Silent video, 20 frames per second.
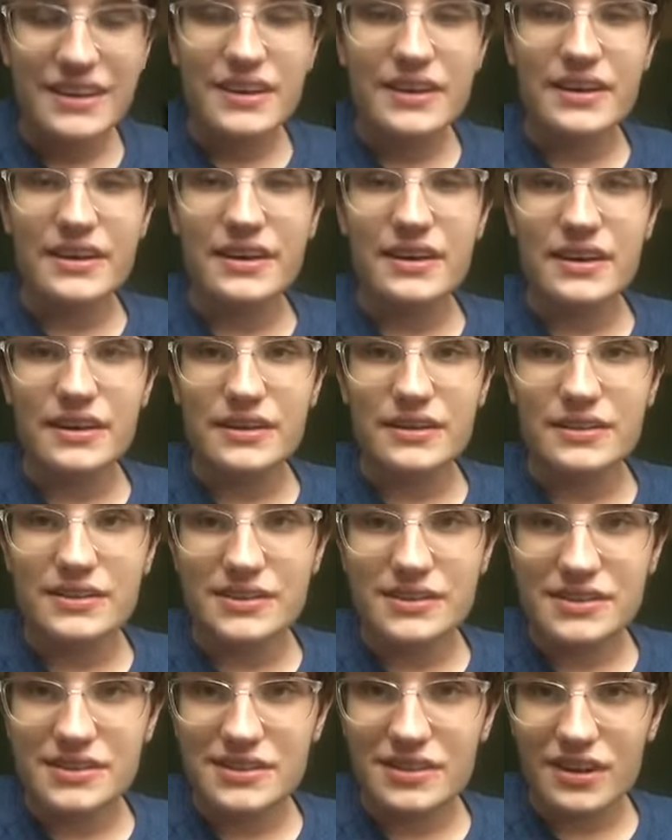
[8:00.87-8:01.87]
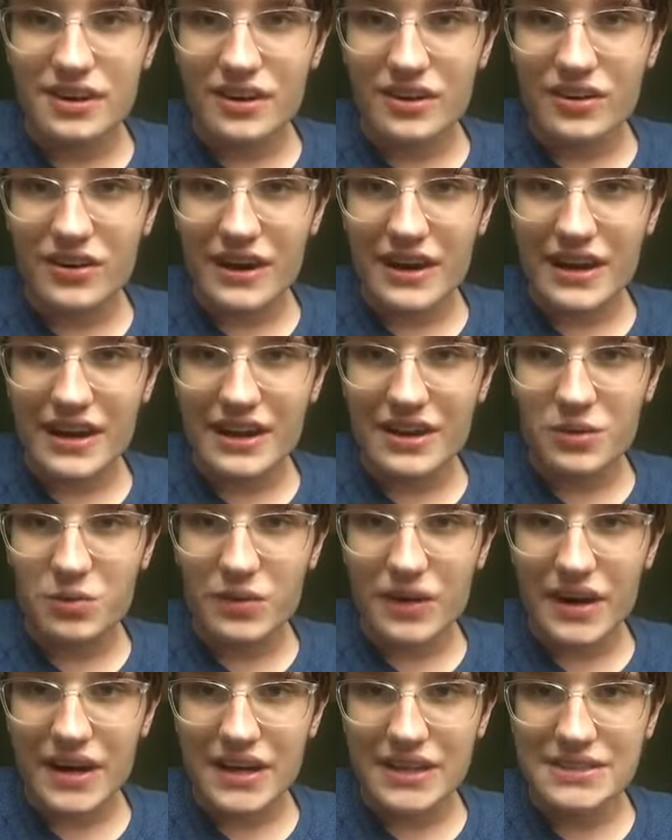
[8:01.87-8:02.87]
And so,
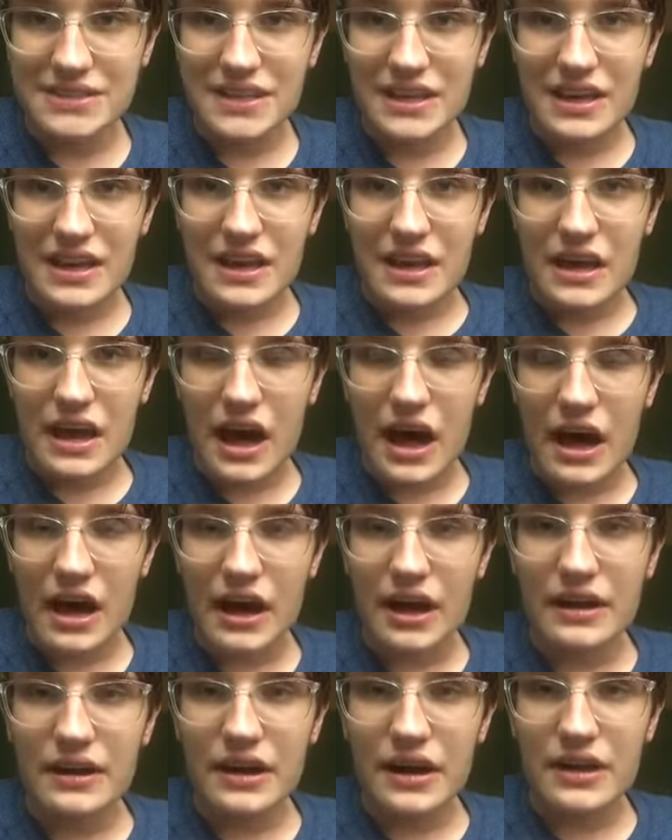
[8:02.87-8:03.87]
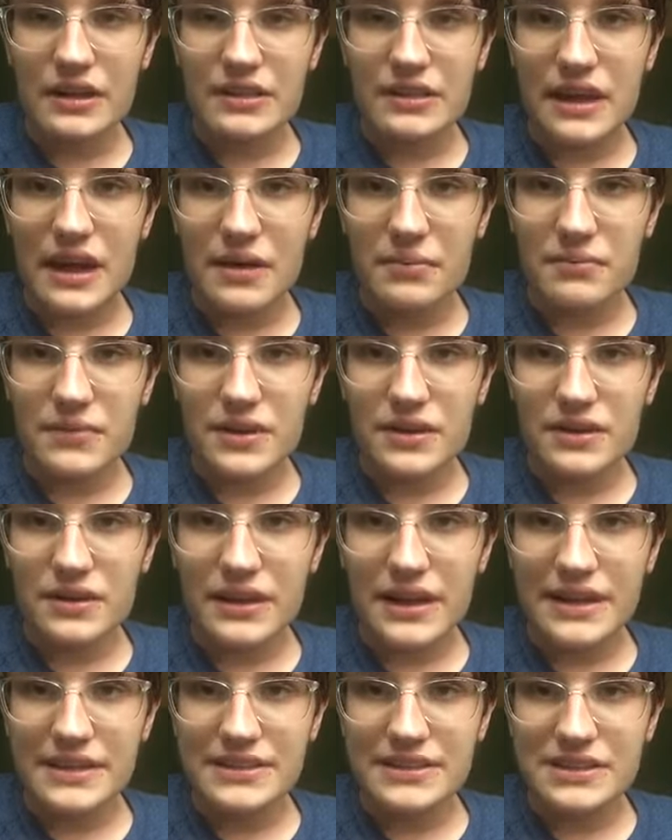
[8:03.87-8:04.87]
anyways, I got that
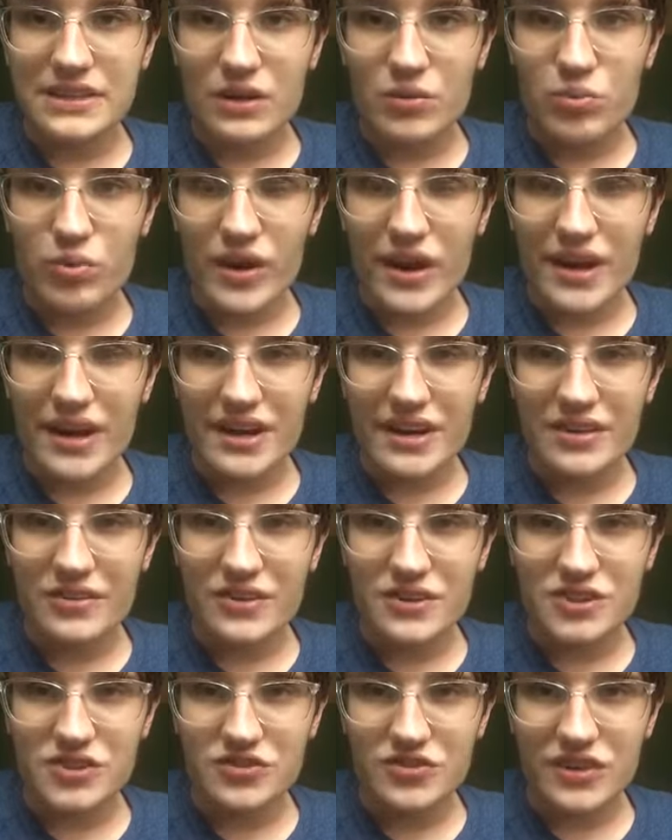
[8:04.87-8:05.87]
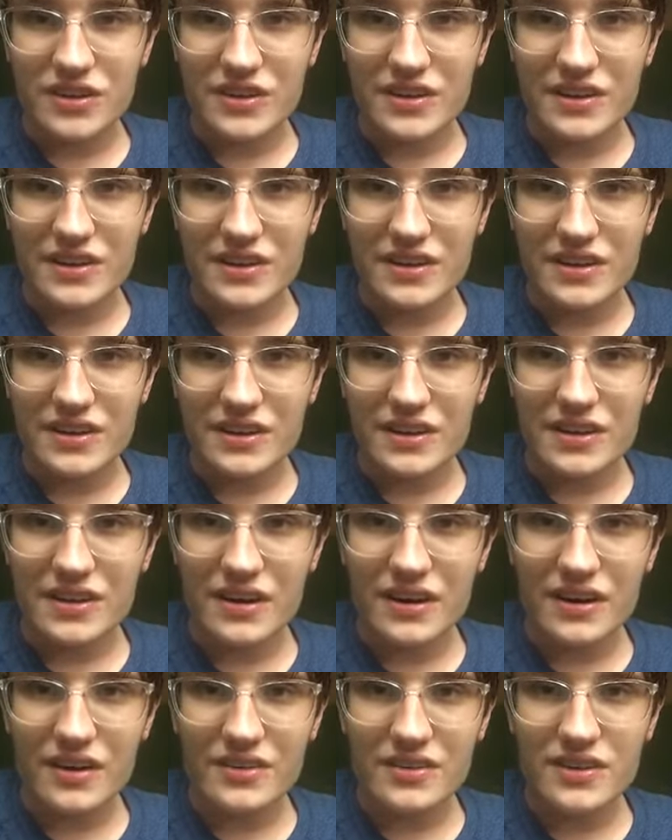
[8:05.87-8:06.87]
meal at Subway, and it was really good,
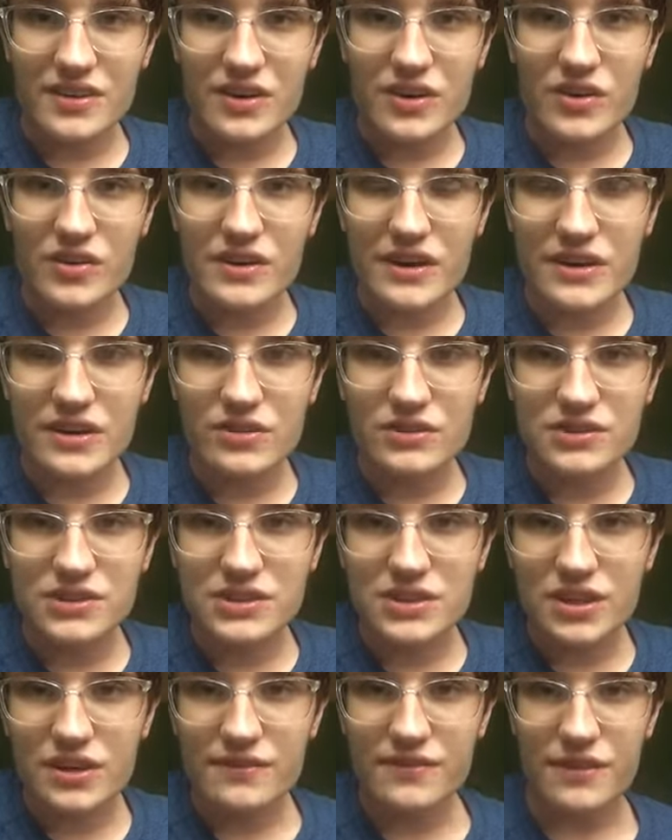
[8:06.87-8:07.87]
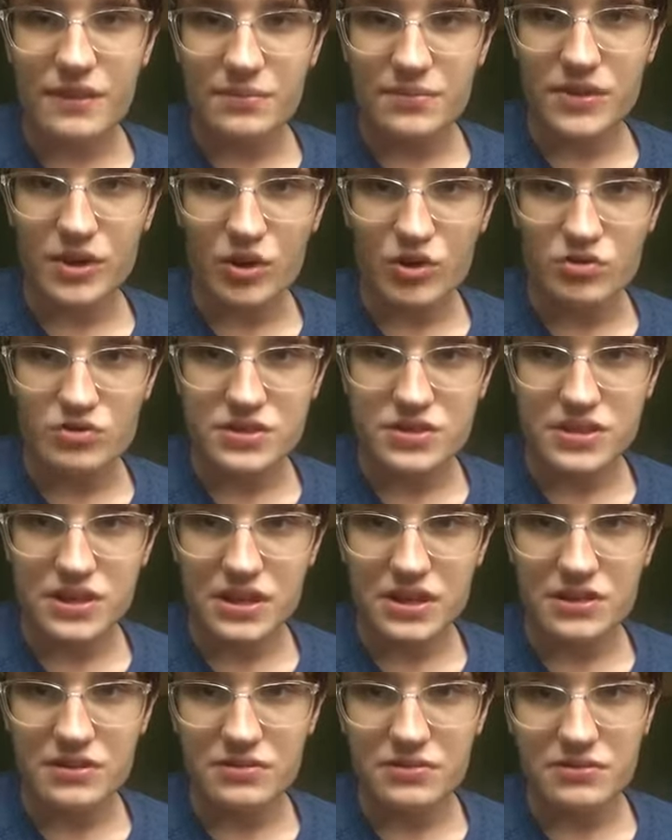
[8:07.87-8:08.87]
although they don't serve them
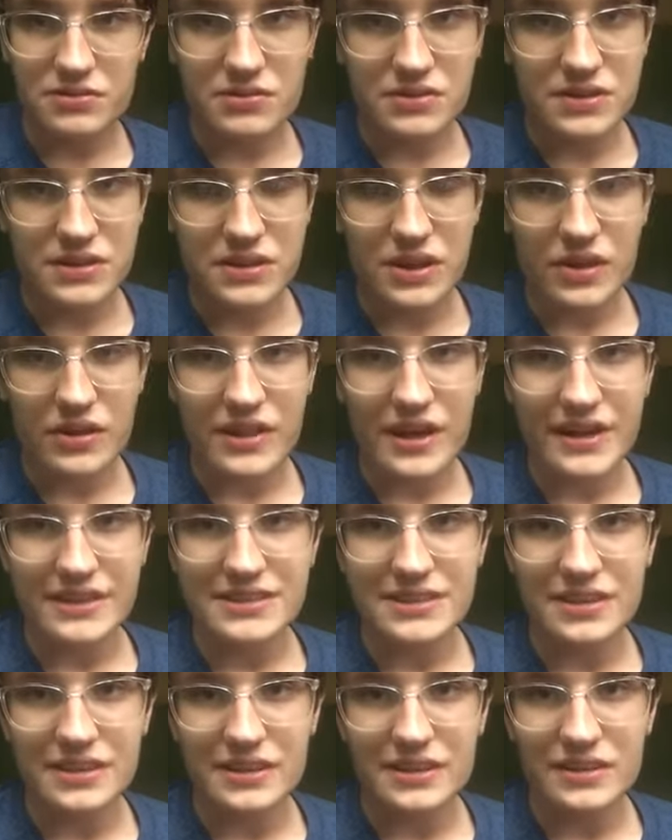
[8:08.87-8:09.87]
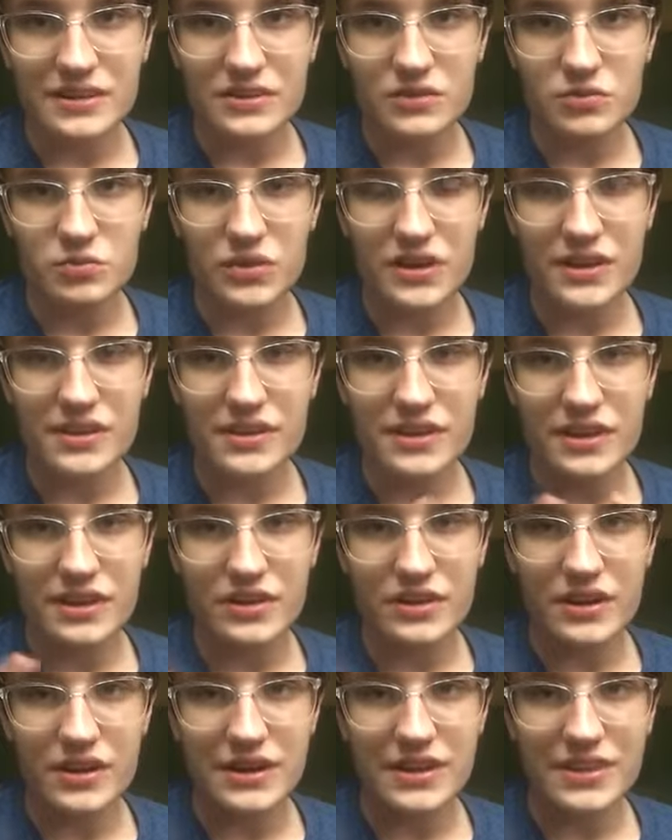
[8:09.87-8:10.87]
toasted, so that's one of the
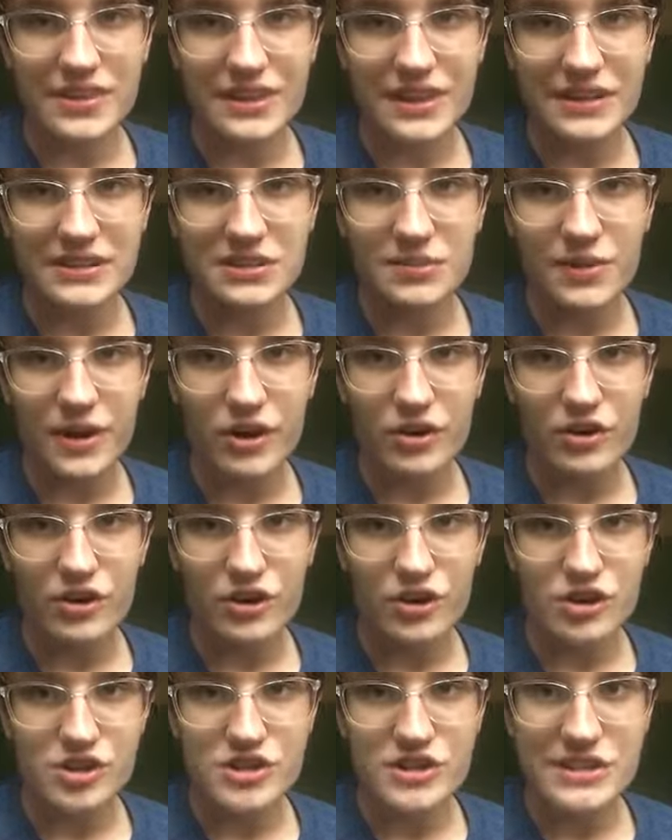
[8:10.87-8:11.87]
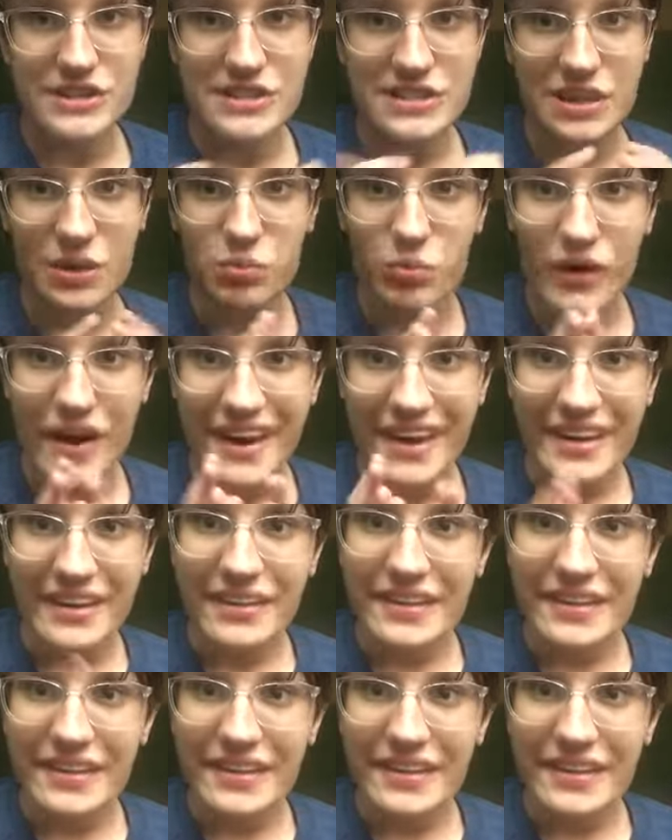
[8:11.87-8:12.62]
unique things about Hershey Subway.